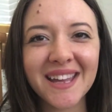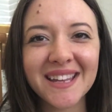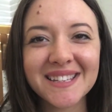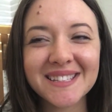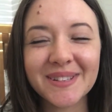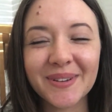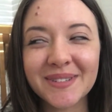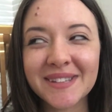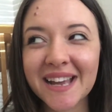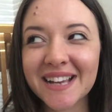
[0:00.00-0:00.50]

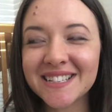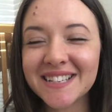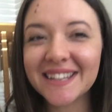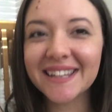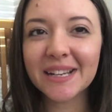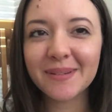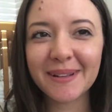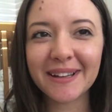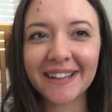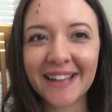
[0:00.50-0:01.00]
So it's actually a
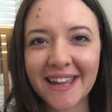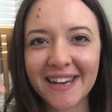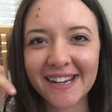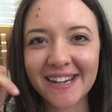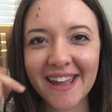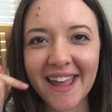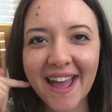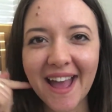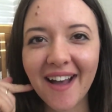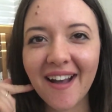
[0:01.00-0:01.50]
little bit later
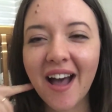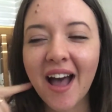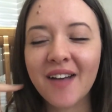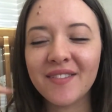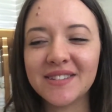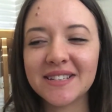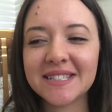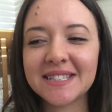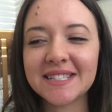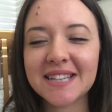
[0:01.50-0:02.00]
now.
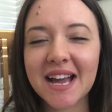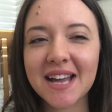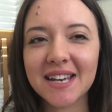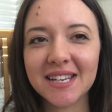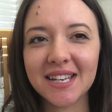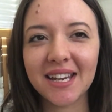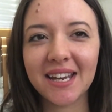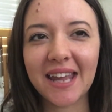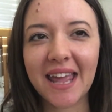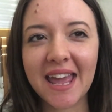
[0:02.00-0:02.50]
I've just
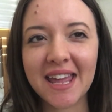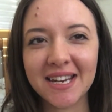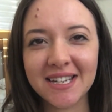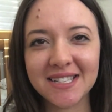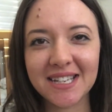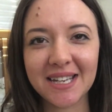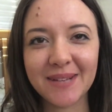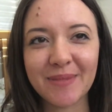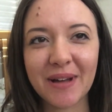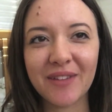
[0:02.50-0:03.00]
started
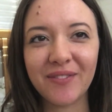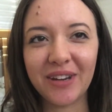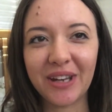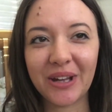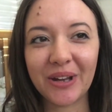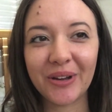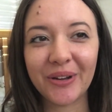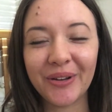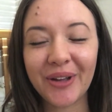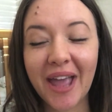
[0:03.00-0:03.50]
editing my
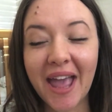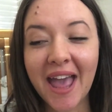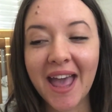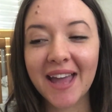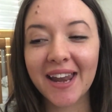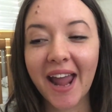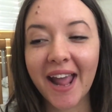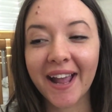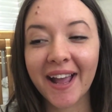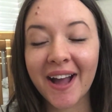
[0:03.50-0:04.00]
video,
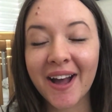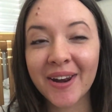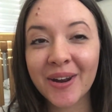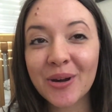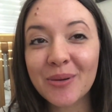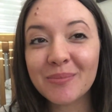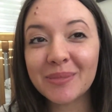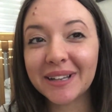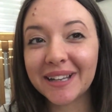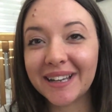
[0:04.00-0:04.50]
and I
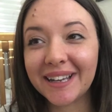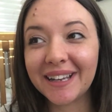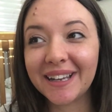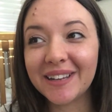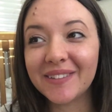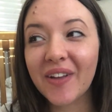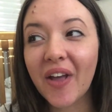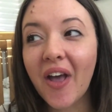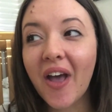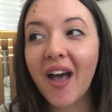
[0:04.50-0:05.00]
cannot
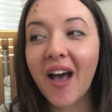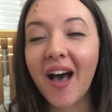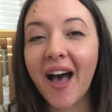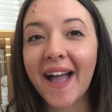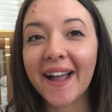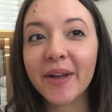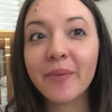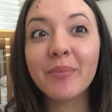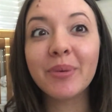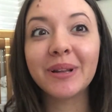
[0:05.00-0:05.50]
believe
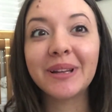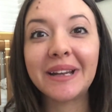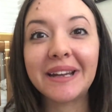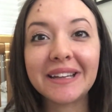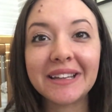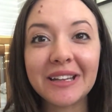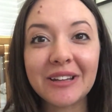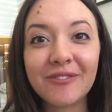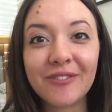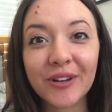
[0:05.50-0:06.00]
I
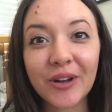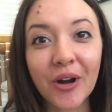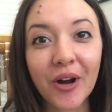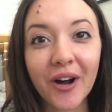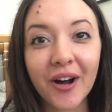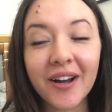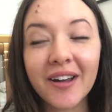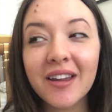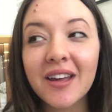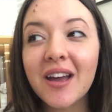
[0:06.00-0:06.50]
completely
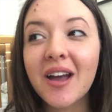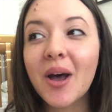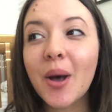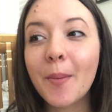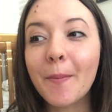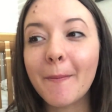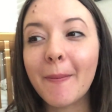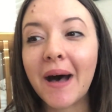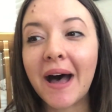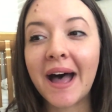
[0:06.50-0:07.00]
forgot
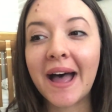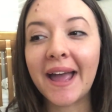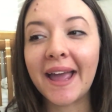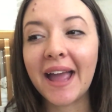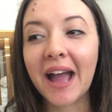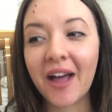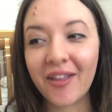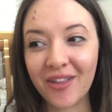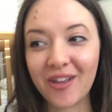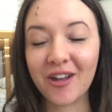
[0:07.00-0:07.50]

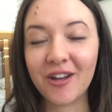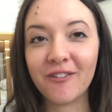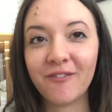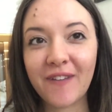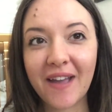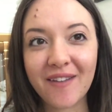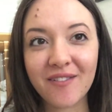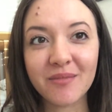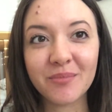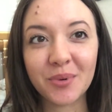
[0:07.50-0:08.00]
my other
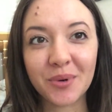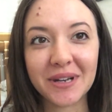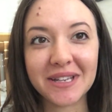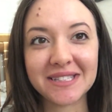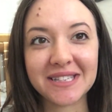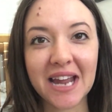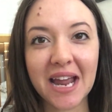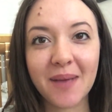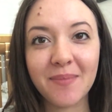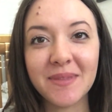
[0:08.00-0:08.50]
favourite
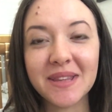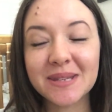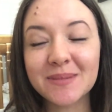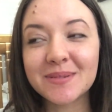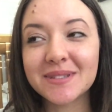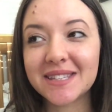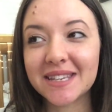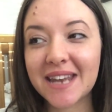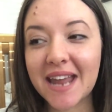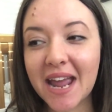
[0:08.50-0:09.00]
boy's name. This
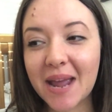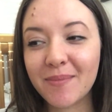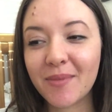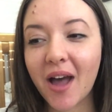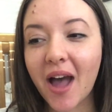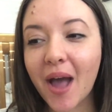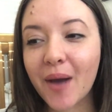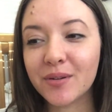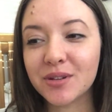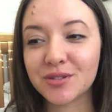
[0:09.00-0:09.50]
was the name
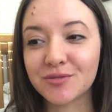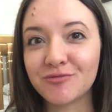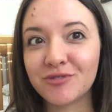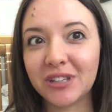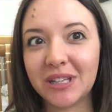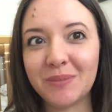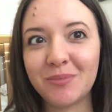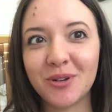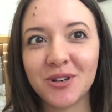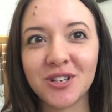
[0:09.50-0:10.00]
that I was
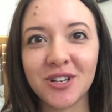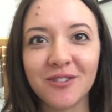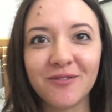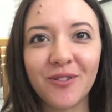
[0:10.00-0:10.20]
really pushing